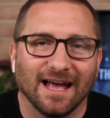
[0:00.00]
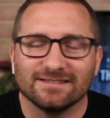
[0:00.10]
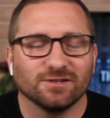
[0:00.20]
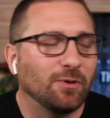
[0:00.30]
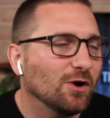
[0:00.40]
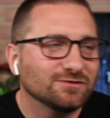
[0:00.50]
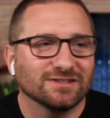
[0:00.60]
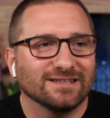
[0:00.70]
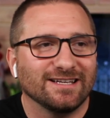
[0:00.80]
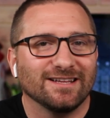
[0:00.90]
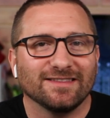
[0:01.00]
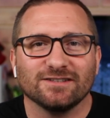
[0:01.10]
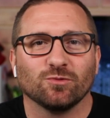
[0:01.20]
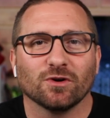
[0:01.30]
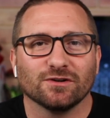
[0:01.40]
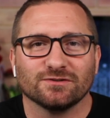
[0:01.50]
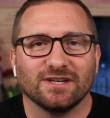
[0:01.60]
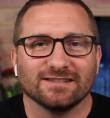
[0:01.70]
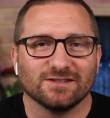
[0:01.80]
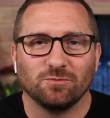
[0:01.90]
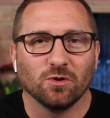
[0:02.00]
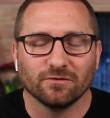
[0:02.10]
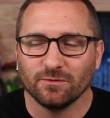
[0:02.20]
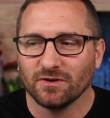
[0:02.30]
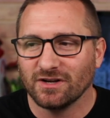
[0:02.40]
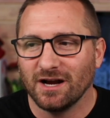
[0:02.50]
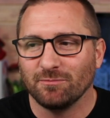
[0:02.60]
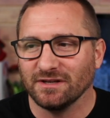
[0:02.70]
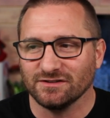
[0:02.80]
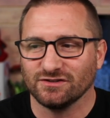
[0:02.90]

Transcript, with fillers: And supposedly these workers get support from their company.